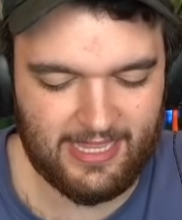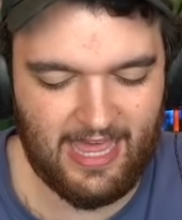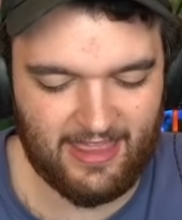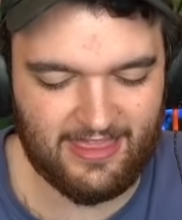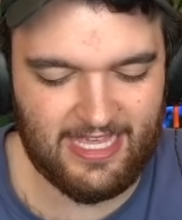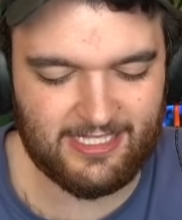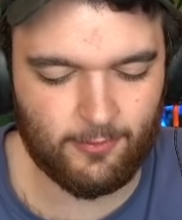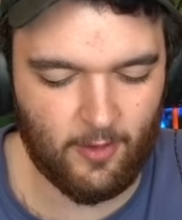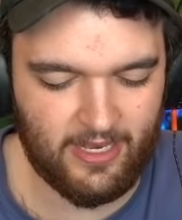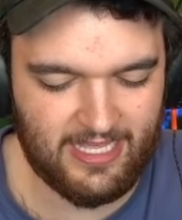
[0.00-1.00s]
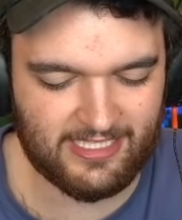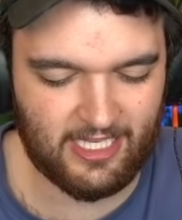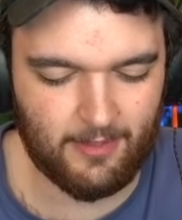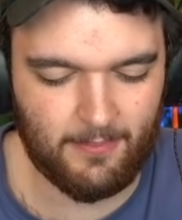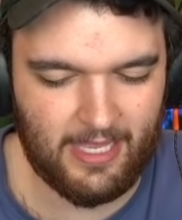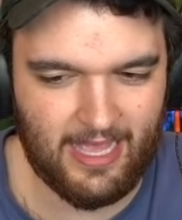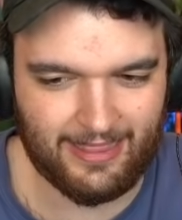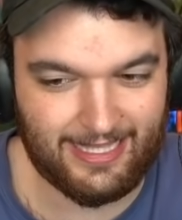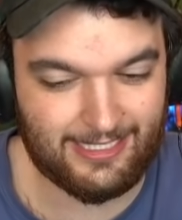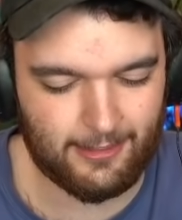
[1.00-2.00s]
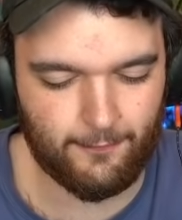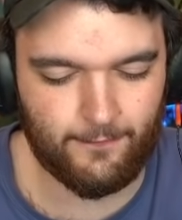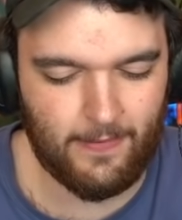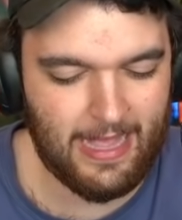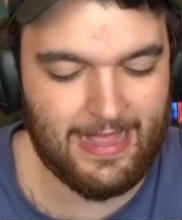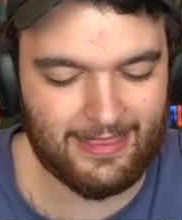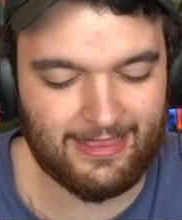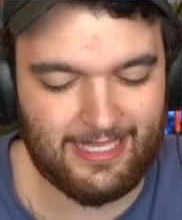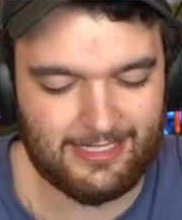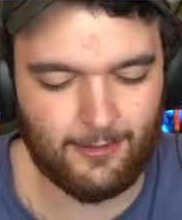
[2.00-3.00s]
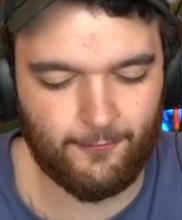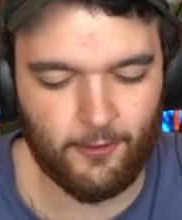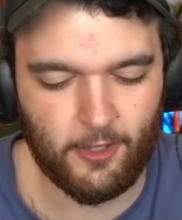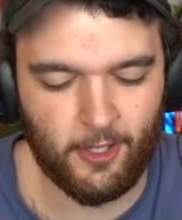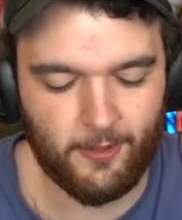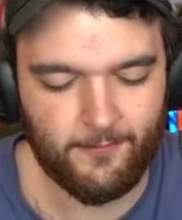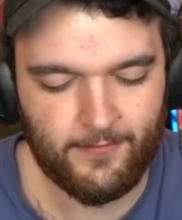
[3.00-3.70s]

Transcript: that this one is going to be at least a at least a full art.